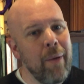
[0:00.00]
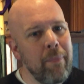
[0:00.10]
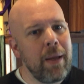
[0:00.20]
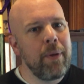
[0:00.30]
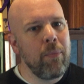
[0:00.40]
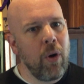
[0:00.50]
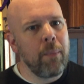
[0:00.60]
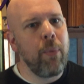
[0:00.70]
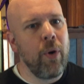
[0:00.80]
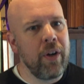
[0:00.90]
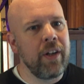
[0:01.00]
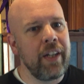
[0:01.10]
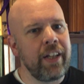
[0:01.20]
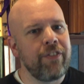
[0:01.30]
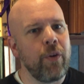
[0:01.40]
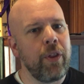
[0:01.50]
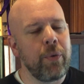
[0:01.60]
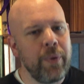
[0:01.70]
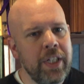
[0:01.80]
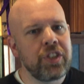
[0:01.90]
maybe more importantly for
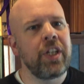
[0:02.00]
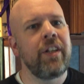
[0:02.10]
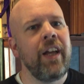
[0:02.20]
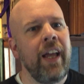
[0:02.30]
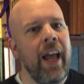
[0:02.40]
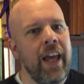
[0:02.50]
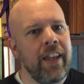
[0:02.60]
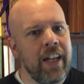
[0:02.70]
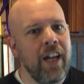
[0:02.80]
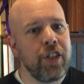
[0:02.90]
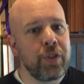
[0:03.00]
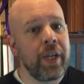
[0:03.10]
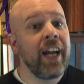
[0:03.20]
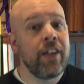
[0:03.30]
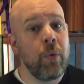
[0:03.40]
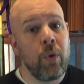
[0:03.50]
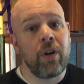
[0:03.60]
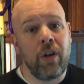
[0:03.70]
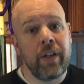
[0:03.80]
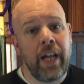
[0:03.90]
the region and the country and the
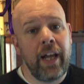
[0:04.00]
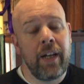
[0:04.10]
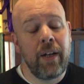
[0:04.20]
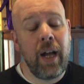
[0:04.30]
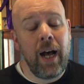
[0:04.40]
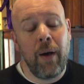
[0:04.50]
world, and